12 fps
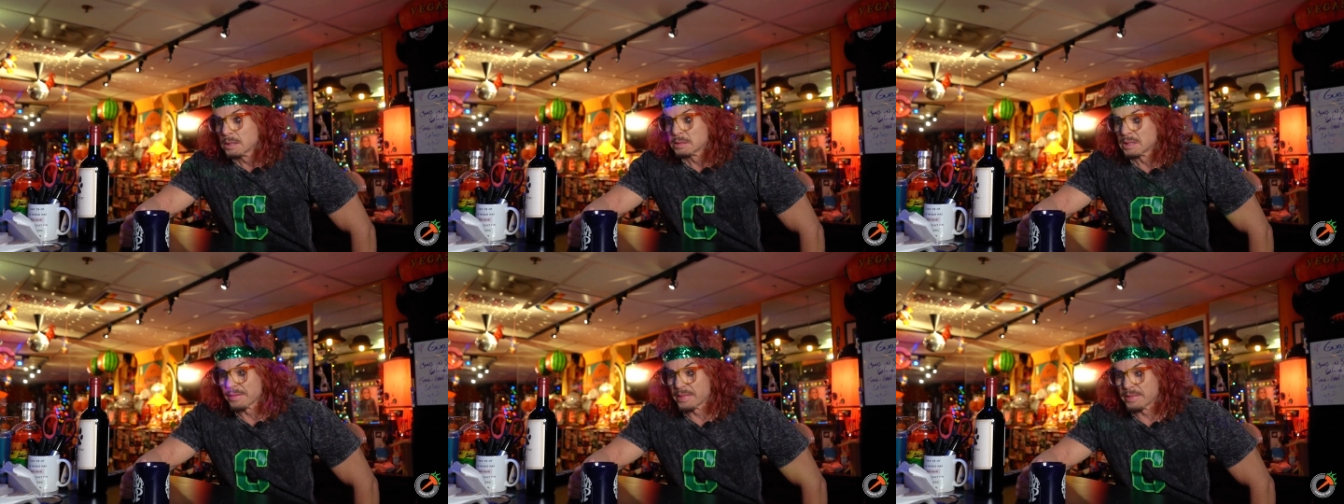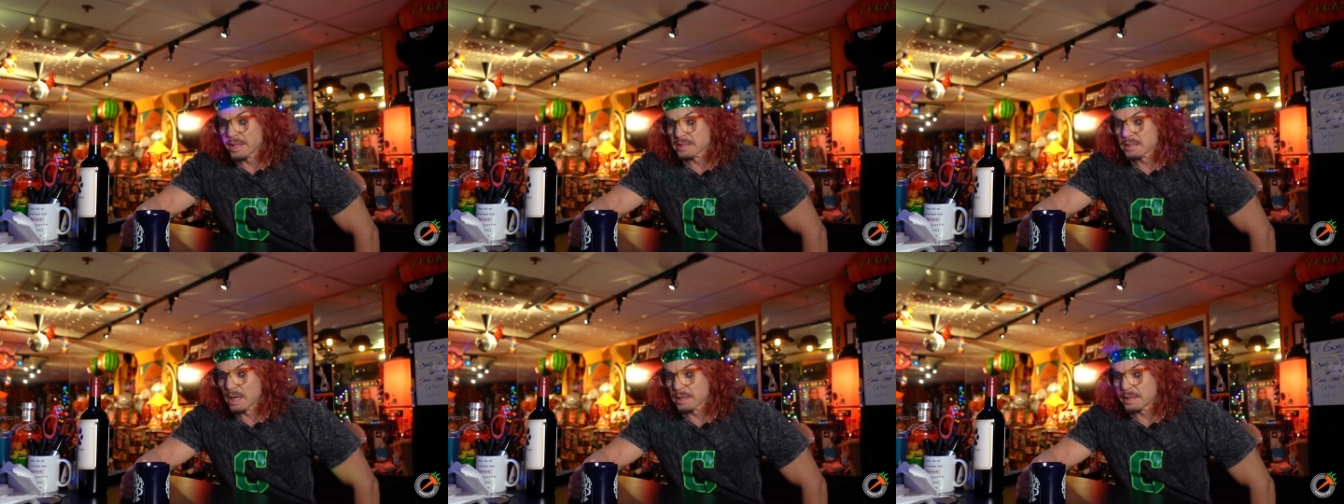Not that
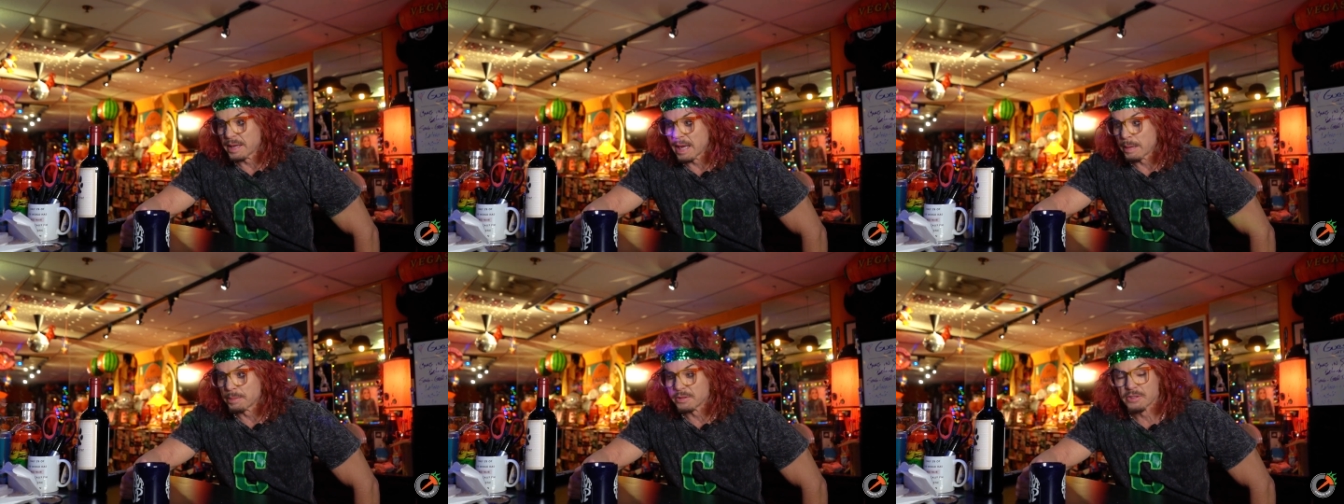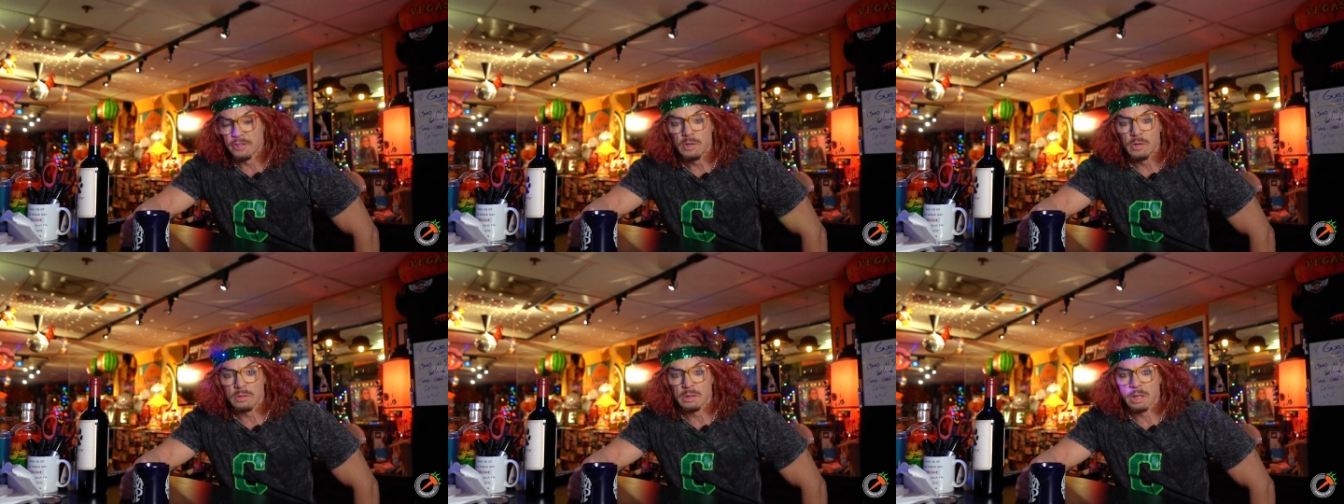that's not going to happen
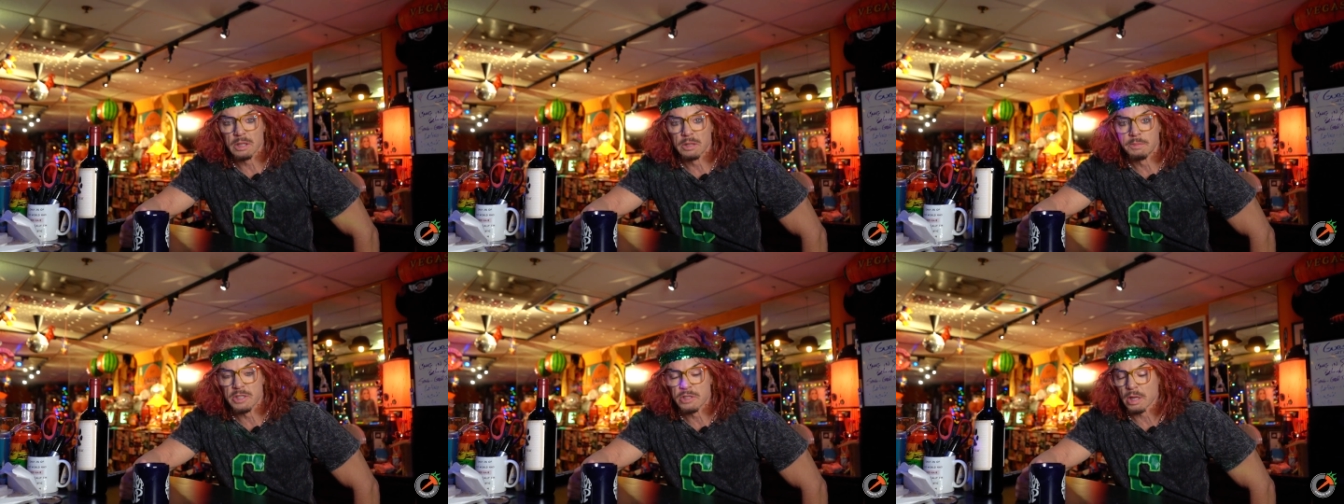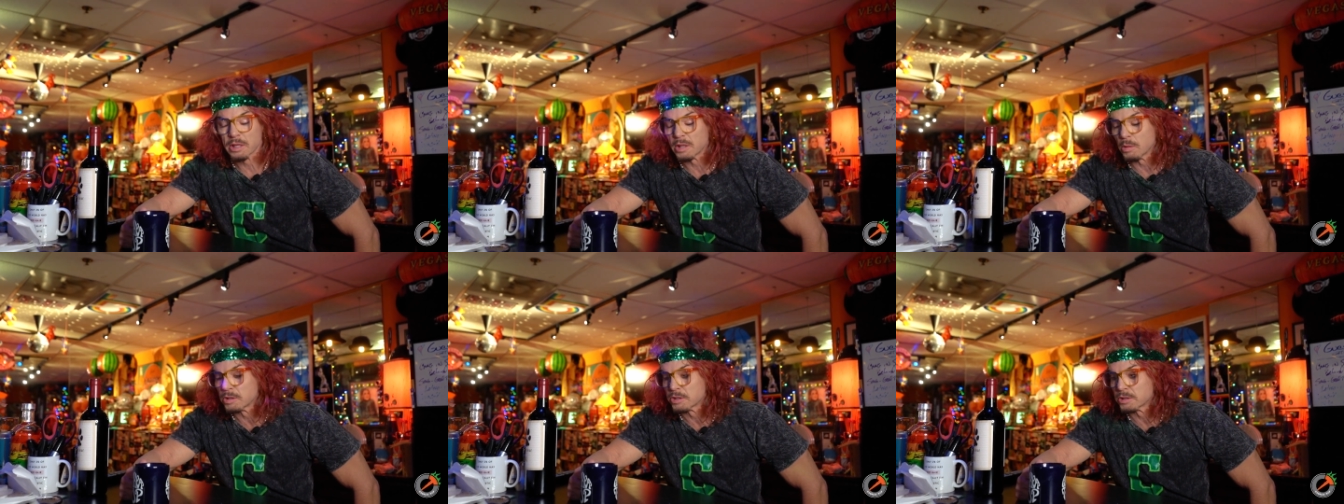soon. I could be
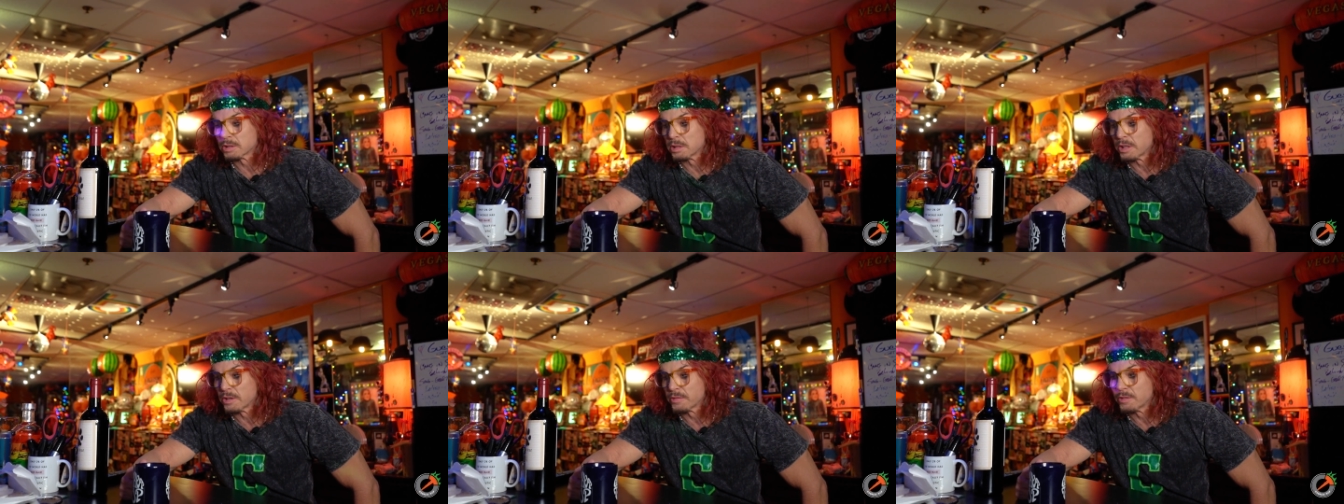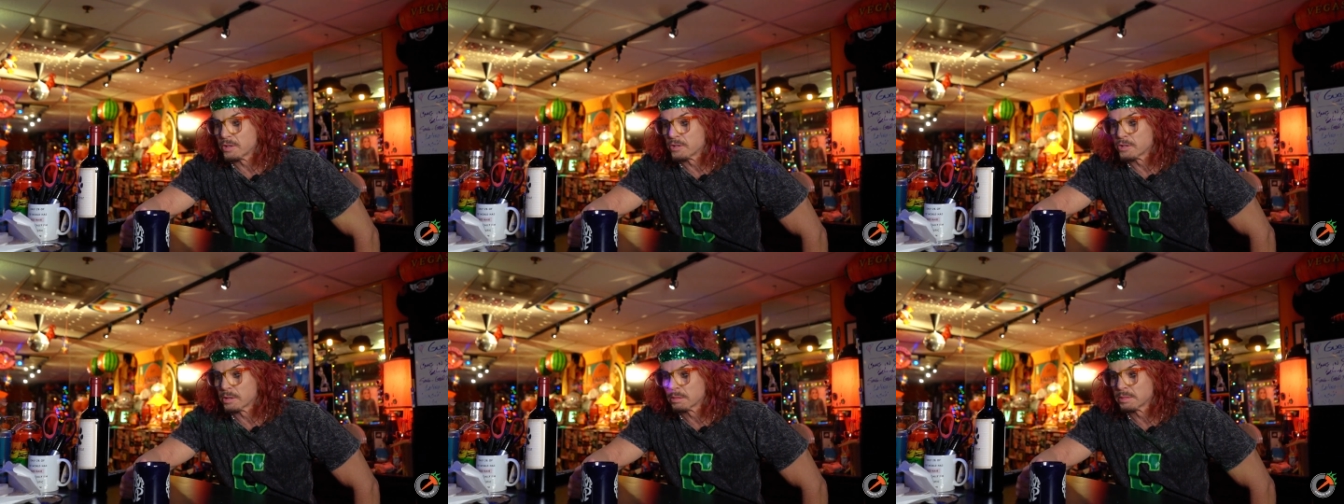shucking oysters in the near
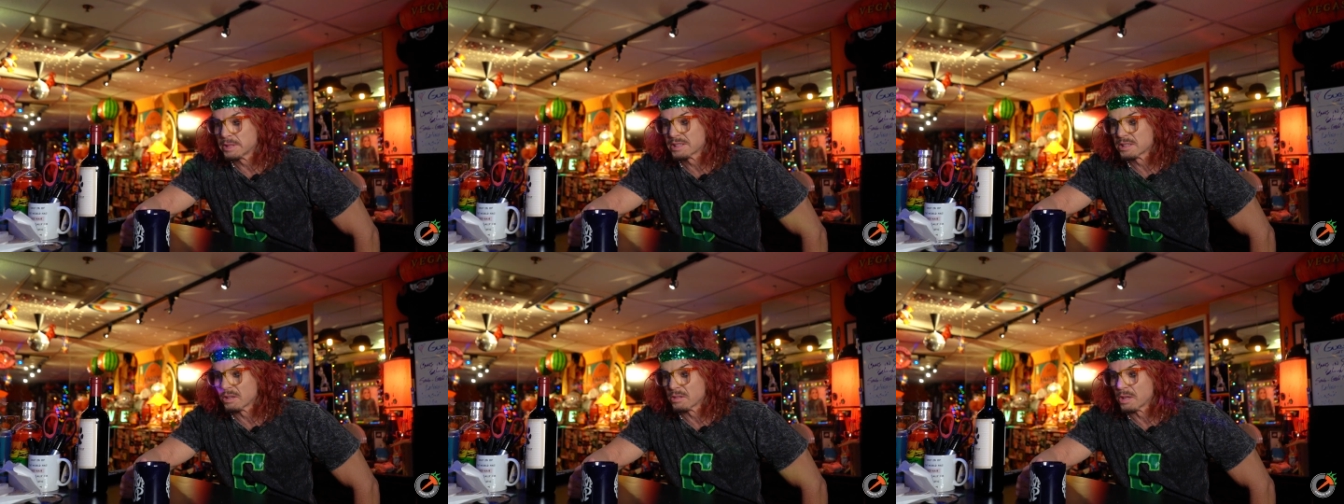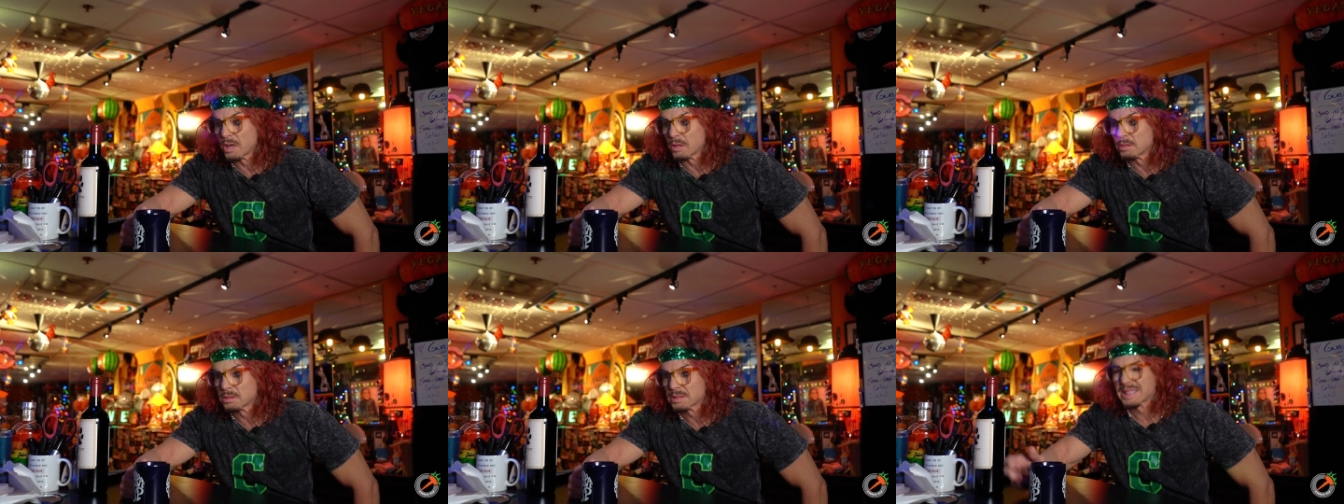future. We just don't know.